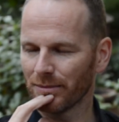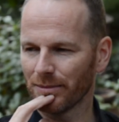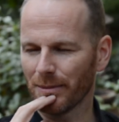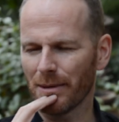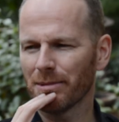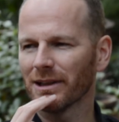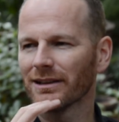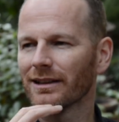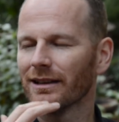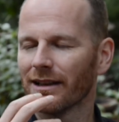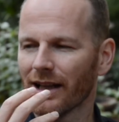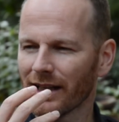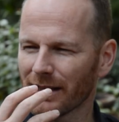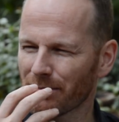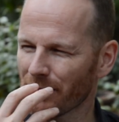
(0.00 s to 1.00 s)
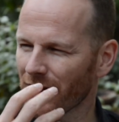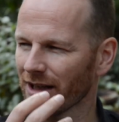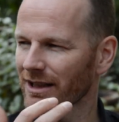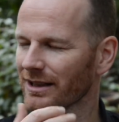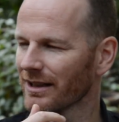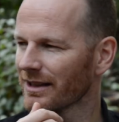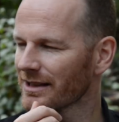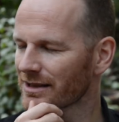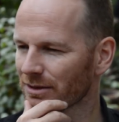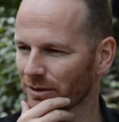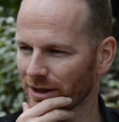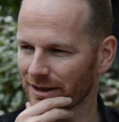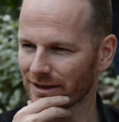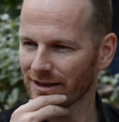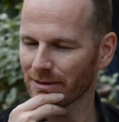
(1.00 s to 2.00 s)
maybe not like-minded is the
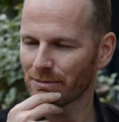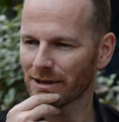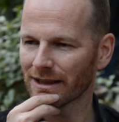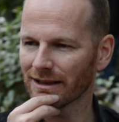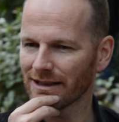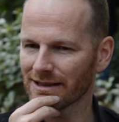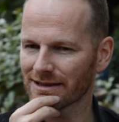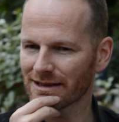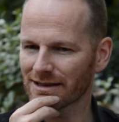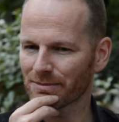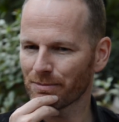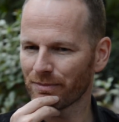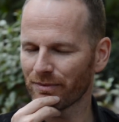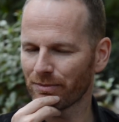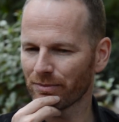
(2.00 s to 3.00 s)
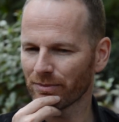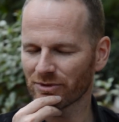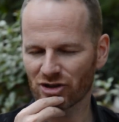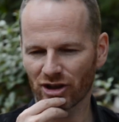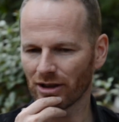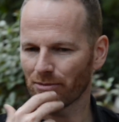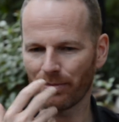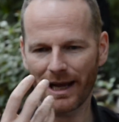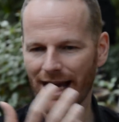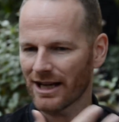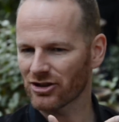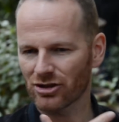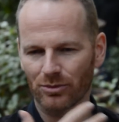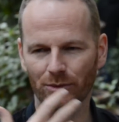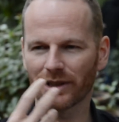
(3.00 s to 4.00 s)
right thing, but at least this shared
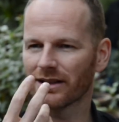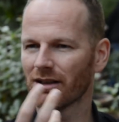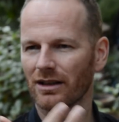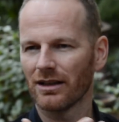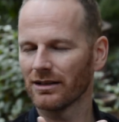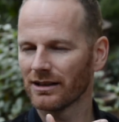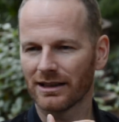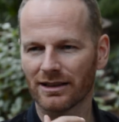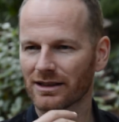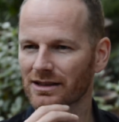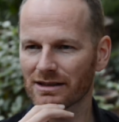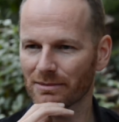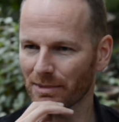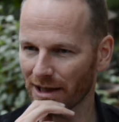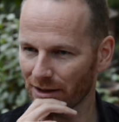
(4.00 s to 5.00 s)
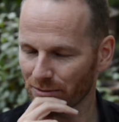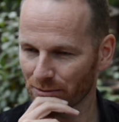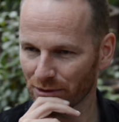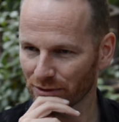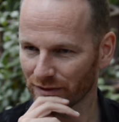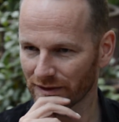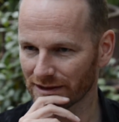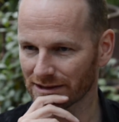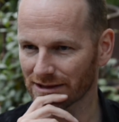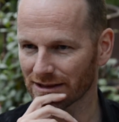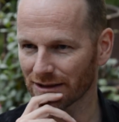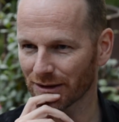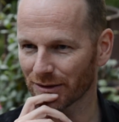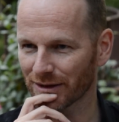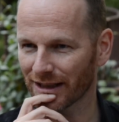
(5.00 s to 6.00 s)
passion with colleagues about movies,
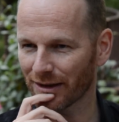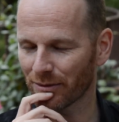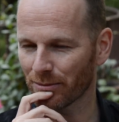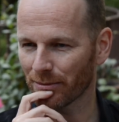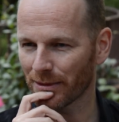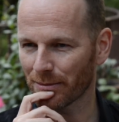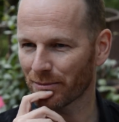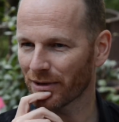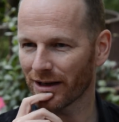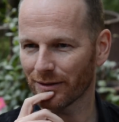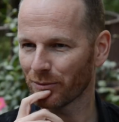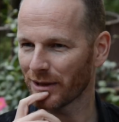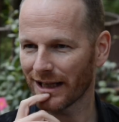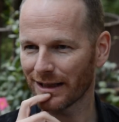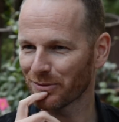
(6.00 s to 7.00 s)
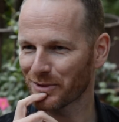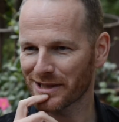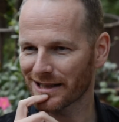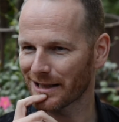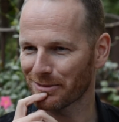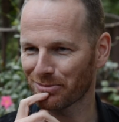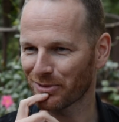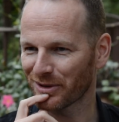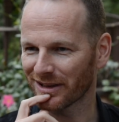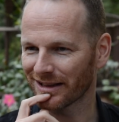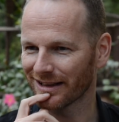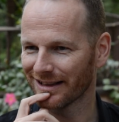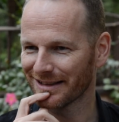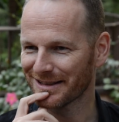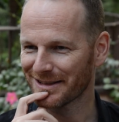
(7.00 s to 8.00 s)
that I remember we had with
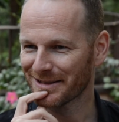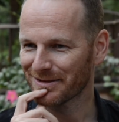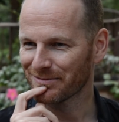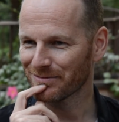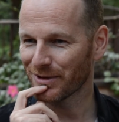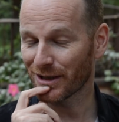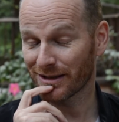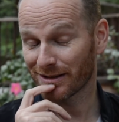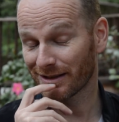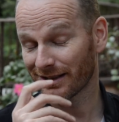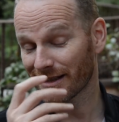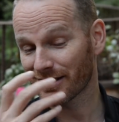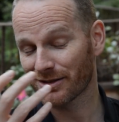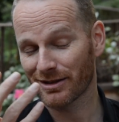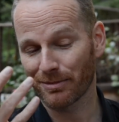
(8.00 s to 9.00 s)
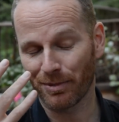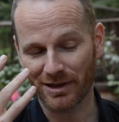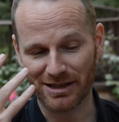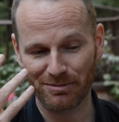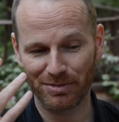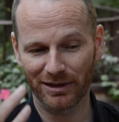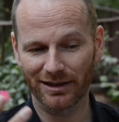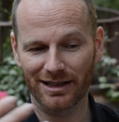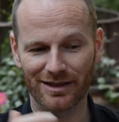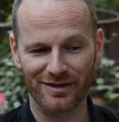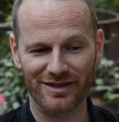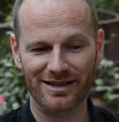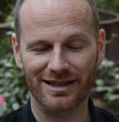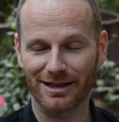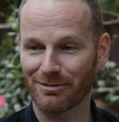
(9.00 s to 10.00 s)
skateboarding. But the
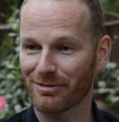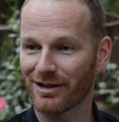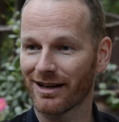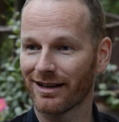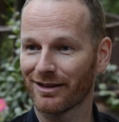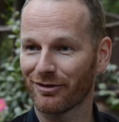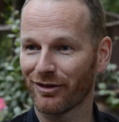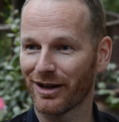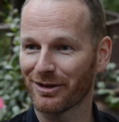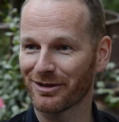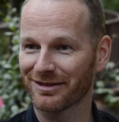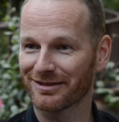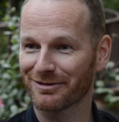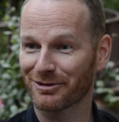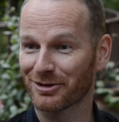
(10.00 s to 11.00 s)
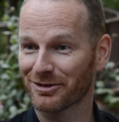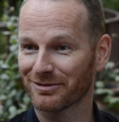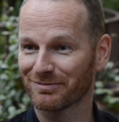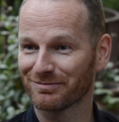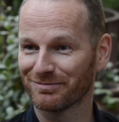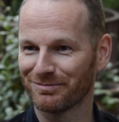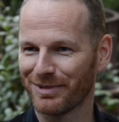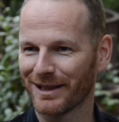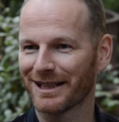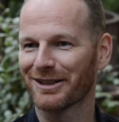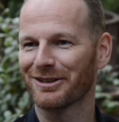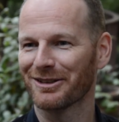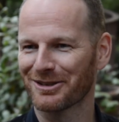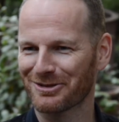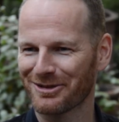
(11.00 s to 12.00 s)
possibilities of cinema I found
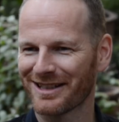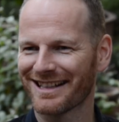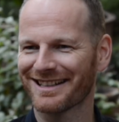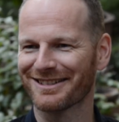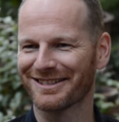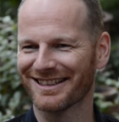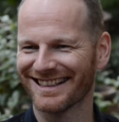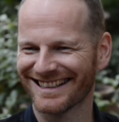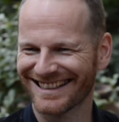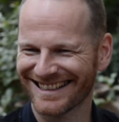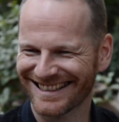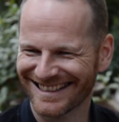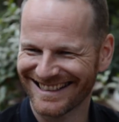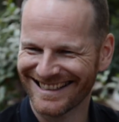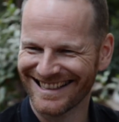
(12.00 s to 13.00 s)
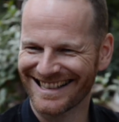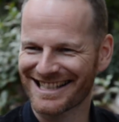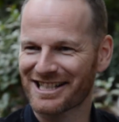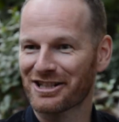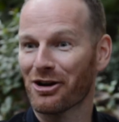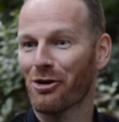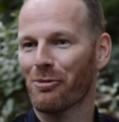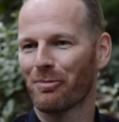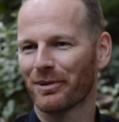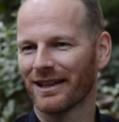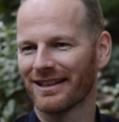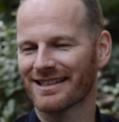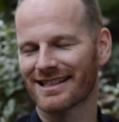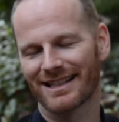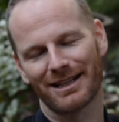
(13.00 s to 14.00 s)
bigger and greater in scope
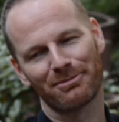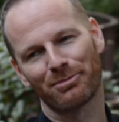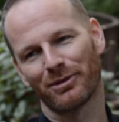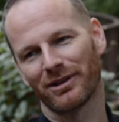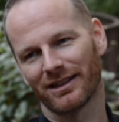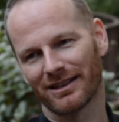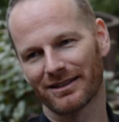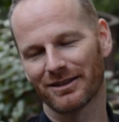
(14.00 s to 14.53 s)
than skateboarding.